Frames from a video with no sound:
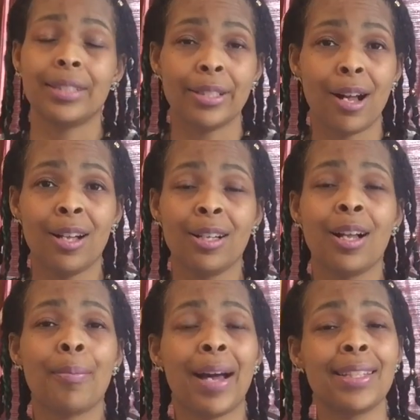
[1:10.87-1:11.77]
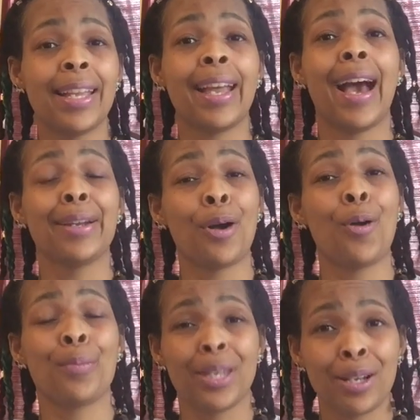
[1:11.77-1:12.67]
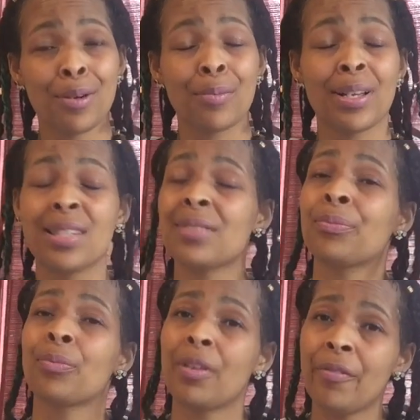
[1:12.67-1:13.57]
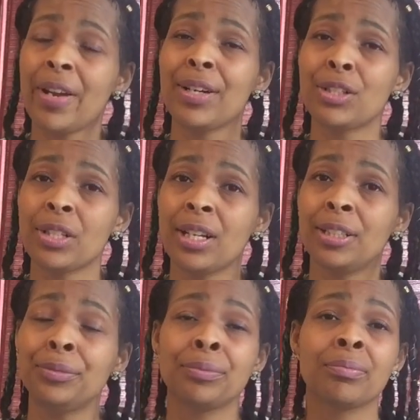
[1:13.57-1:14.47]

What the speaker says: Y'all, my day at home here was very chill.